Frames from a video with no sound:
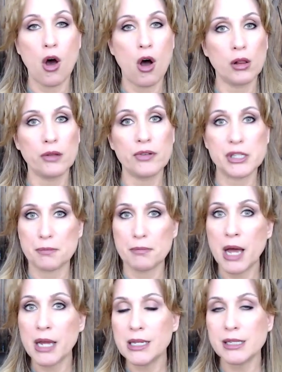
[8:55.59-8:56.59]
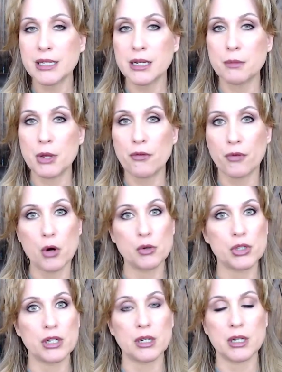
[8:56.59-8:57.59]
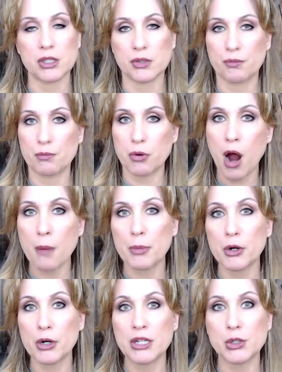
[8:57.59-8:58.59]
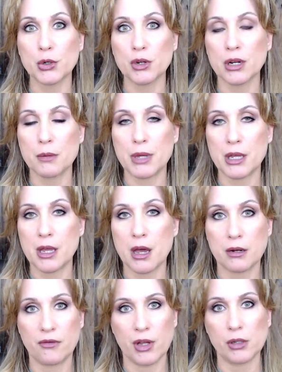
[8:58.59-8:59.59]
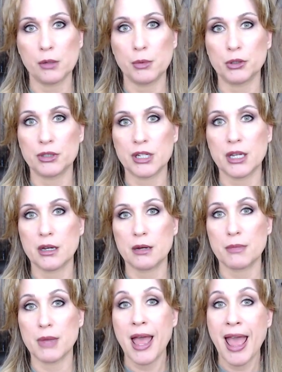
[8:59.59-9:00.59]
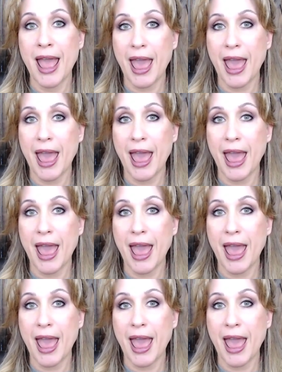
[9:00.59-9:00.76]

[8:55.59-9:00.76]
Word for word: All of his money is going to be frozen. His properties are going to be unavailable to him.